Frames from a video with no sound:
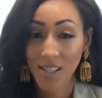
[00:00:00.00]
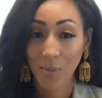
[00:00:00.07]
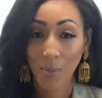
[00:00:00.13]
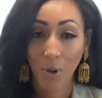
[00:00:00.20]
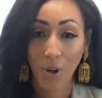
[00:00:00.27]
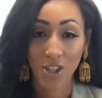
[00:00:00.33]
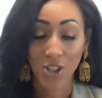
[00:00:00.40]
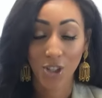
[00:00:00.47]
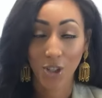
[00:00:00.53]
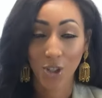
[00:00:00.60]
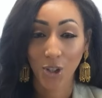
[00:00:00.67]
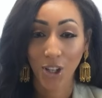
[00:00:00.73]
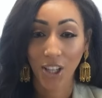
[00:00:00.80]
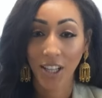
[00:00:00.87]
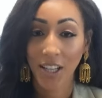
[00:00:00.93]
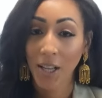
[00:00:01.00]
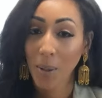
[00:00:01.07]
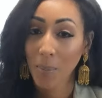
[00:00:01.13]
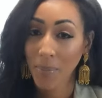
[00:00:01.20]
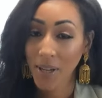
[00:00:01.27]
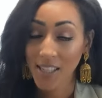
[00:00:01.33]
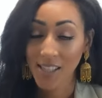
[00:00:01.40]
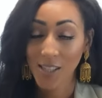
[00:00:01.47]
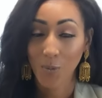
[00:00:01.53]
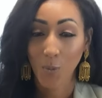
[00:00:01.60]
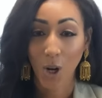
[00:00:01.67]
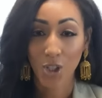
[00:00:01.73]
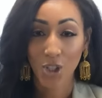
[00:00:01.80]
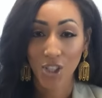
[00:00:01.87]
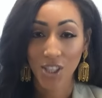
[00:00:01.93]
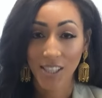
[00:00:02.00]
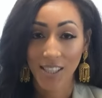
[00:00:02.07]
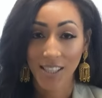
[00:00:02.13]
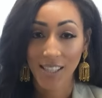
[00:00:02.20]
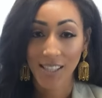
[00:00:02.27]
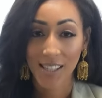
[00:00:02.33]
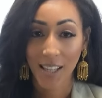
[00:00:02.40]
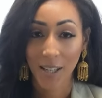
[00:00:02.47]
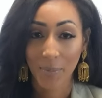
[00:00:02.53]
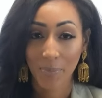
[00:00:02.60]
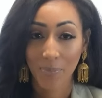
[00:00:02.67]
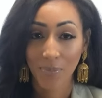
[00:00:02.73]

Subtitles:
immigration attorney based in Washington, D.C.